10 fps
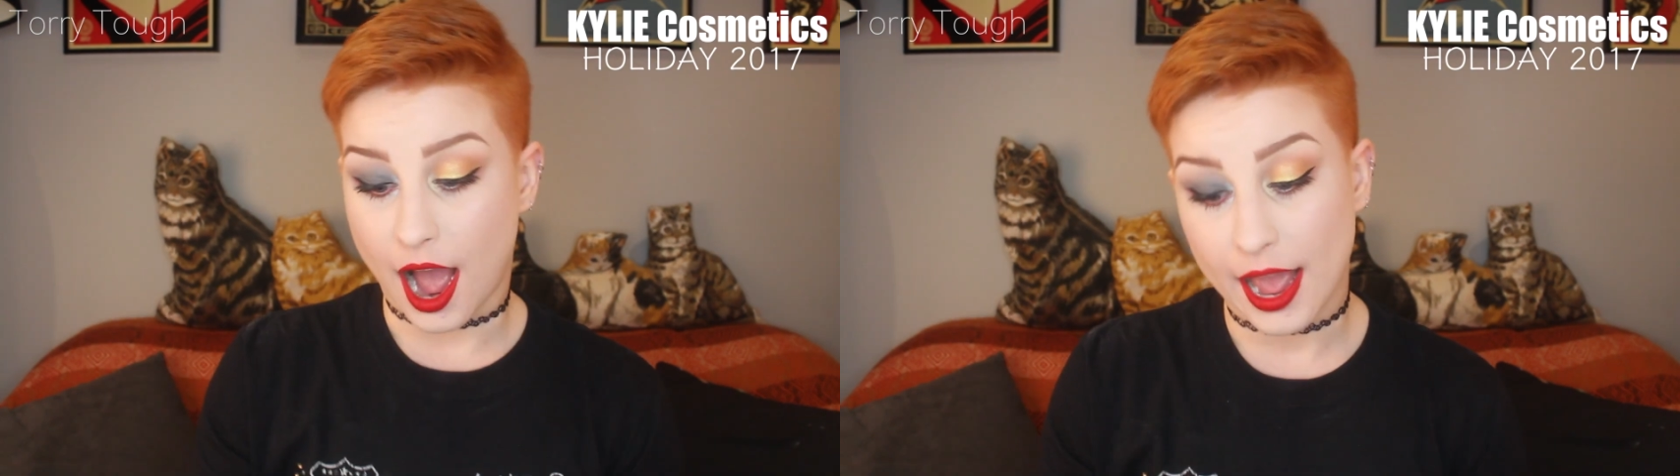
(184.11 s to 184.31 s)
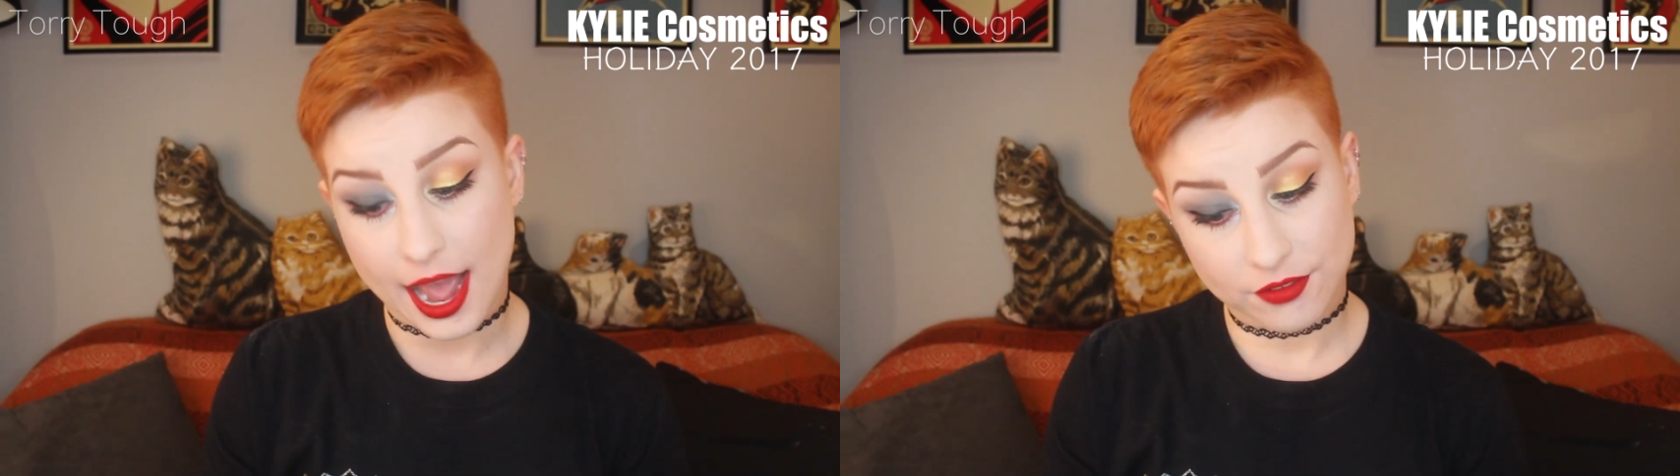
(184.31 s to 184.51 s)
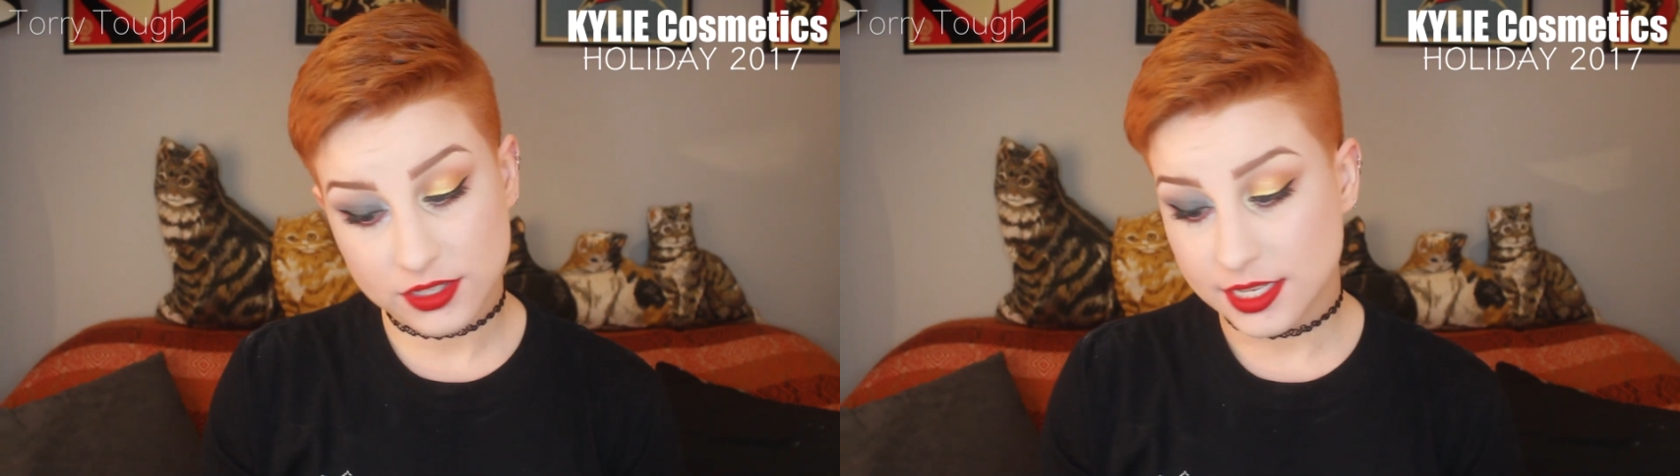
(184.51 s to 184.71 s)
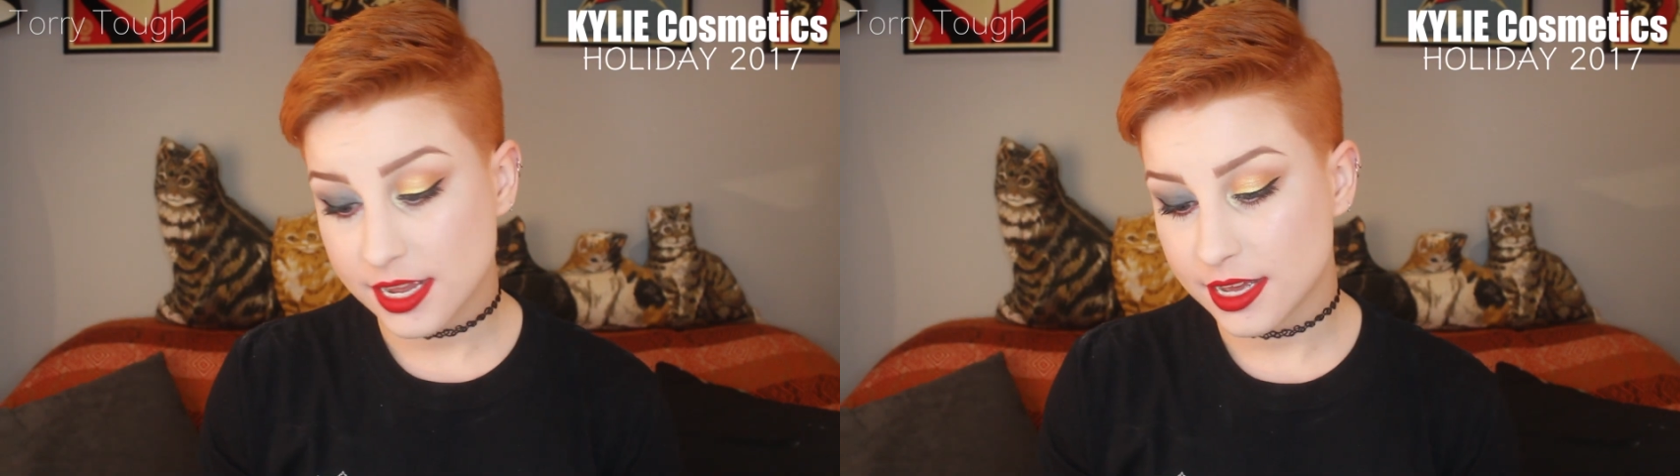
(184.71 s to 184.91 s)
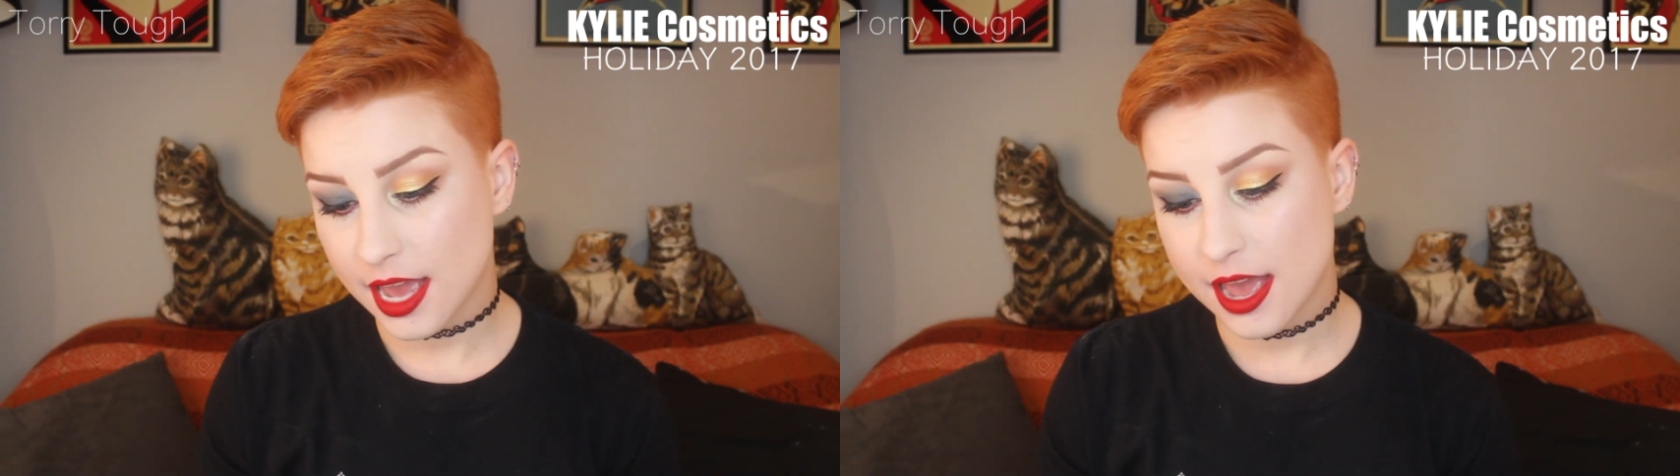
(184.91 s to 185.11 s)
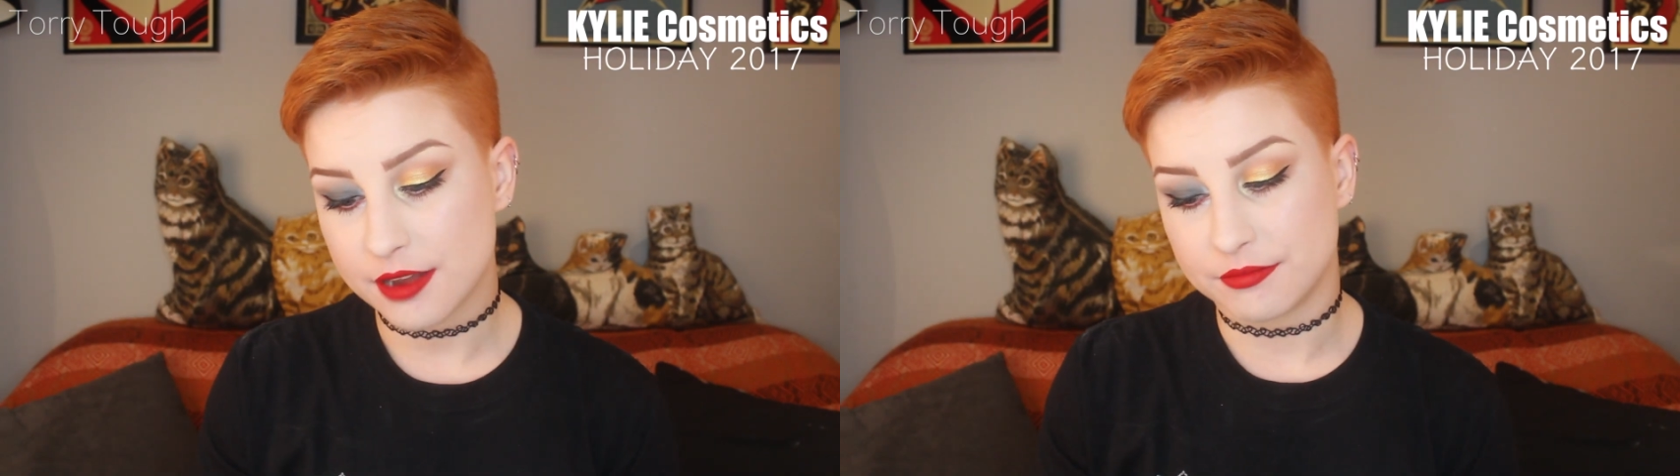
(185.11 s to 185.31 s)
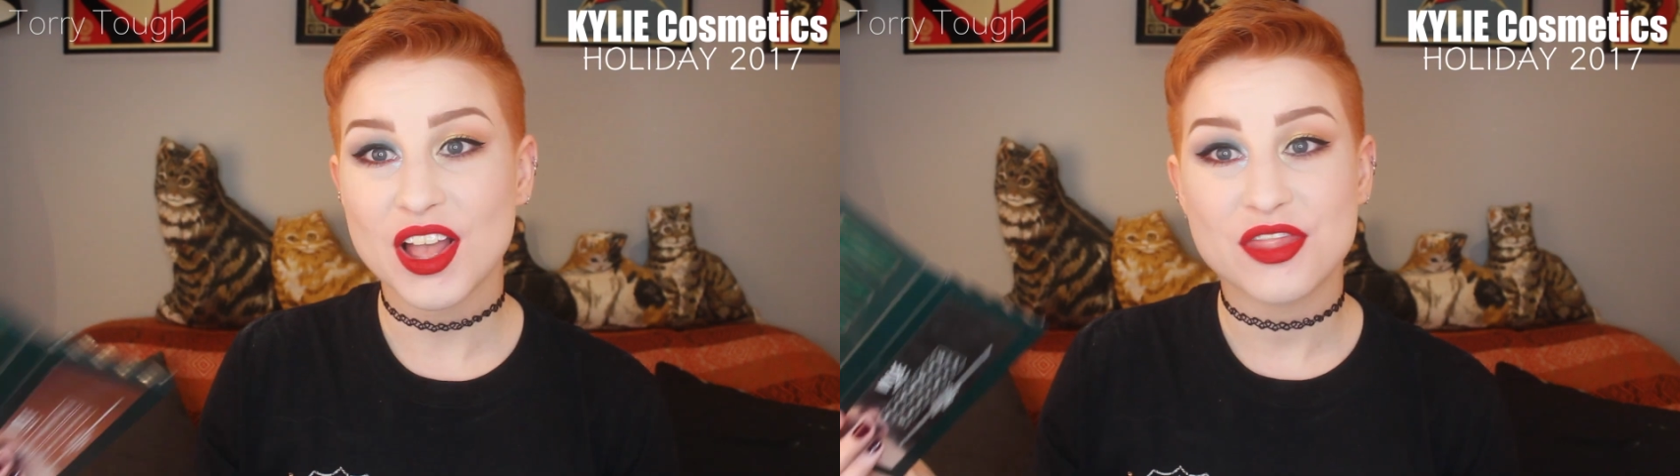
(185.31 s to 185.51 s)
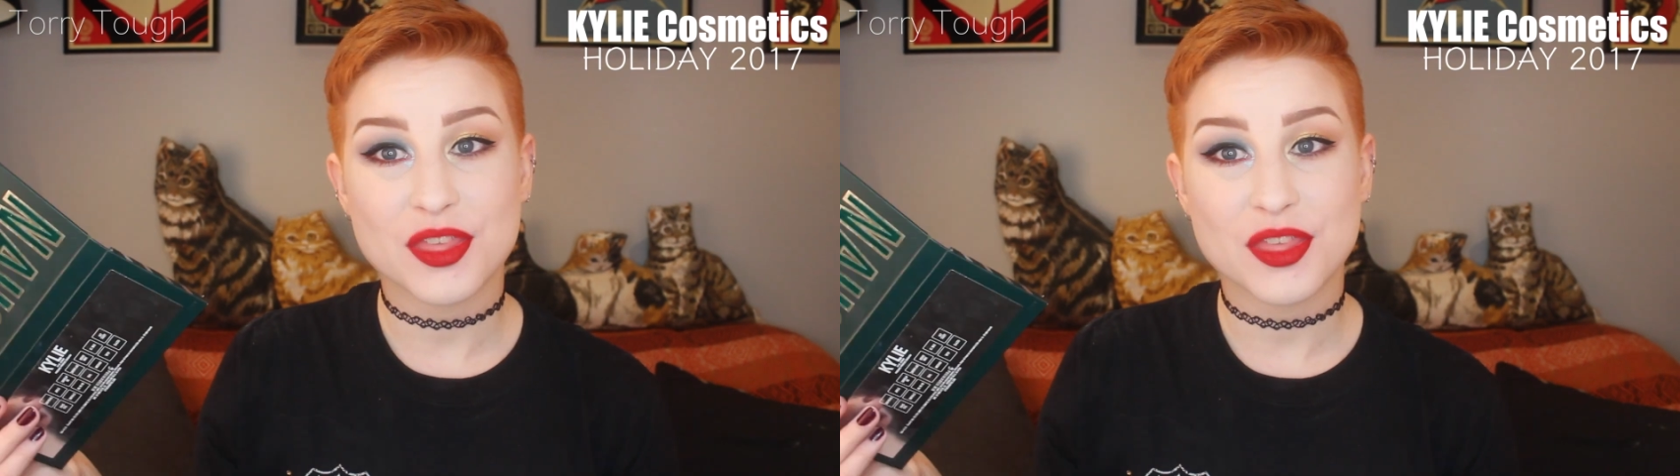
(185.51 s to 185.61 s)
I have to say again,